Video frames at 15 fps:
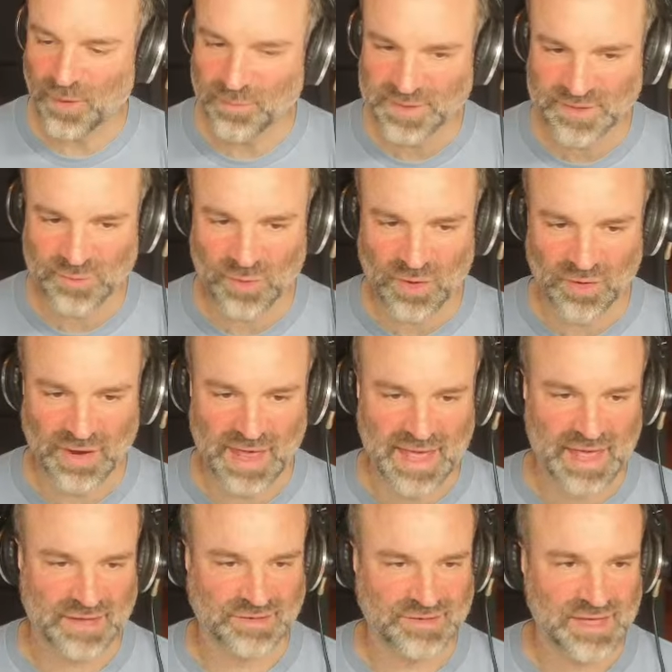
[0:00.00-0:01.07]
Swan
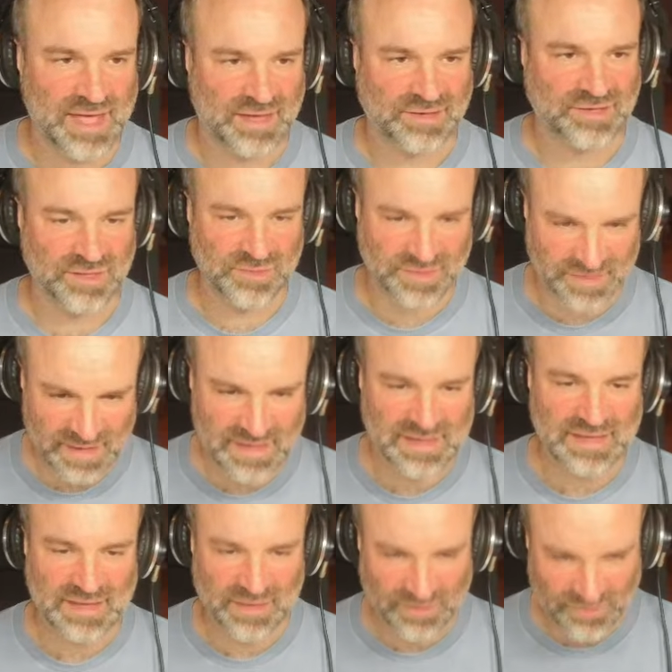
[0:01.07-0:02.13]
S, yes, you
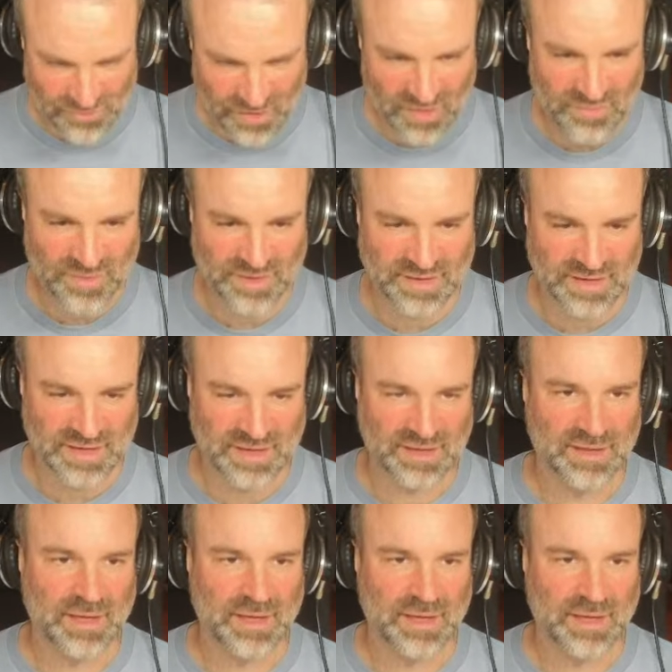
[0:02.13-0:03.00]
see a drone machine.